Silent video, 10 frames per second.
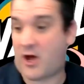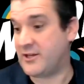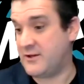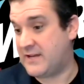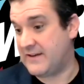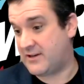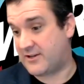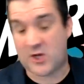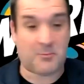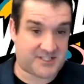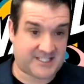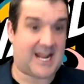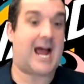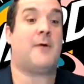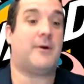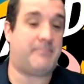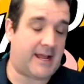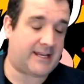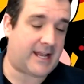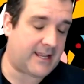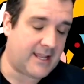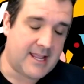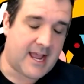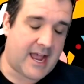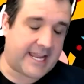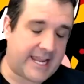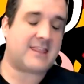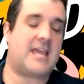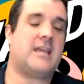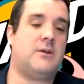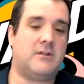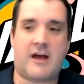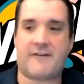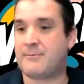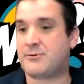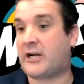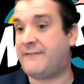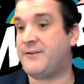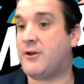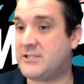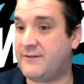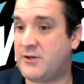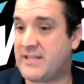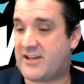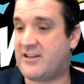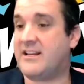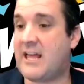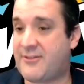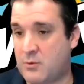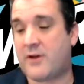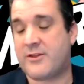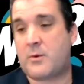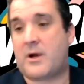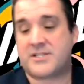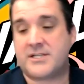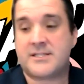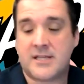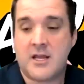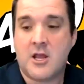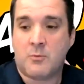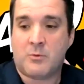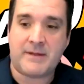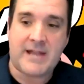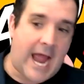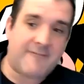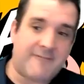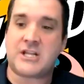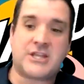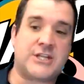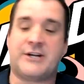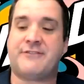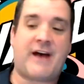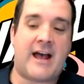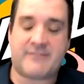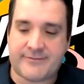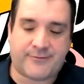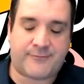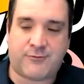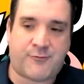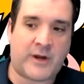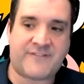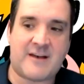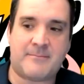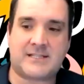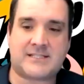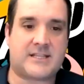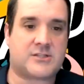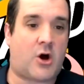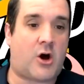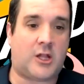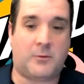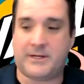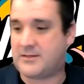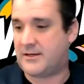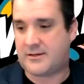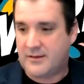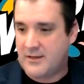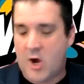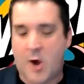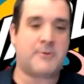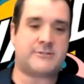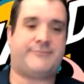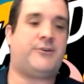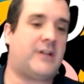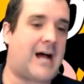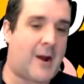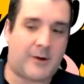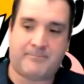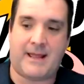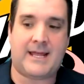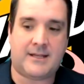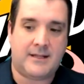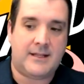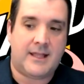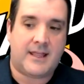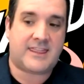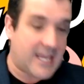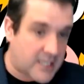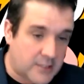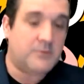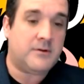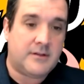You've given us almost an hour, Ben, and I, I can't thank you enough. I'm sorry for those of you that couldn't get through all the questions. We've been averaging 35 to 45 minutes on this call, and we took almost a full hour. Ben, thank you.